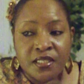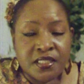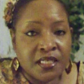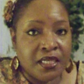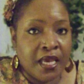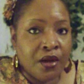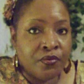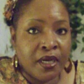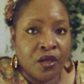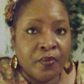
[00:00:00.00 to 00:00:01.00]
sit down,
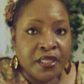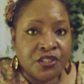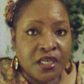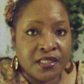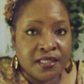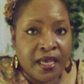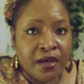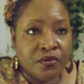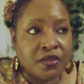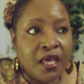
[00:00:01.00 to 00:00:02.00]
write all my checks
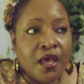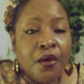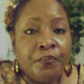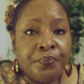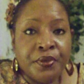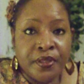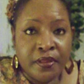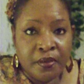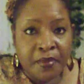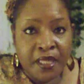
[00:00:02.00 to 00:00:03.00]
out, put
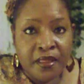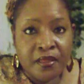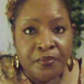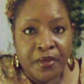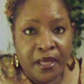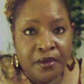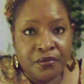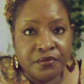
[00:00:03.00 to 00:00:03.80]
them in the mail.